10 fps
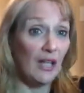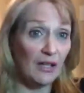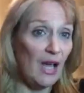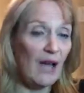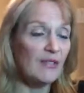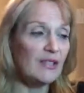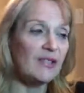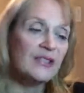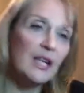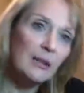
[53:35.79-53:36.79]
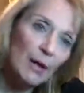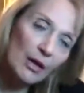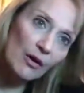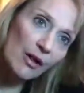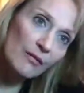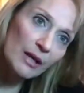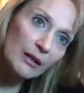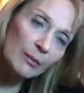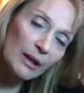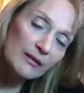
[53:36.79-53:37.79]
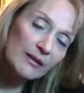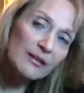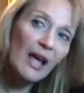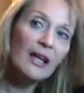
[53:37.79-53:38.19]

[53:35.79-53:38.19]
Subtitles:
I obviously study my own on a regular basis.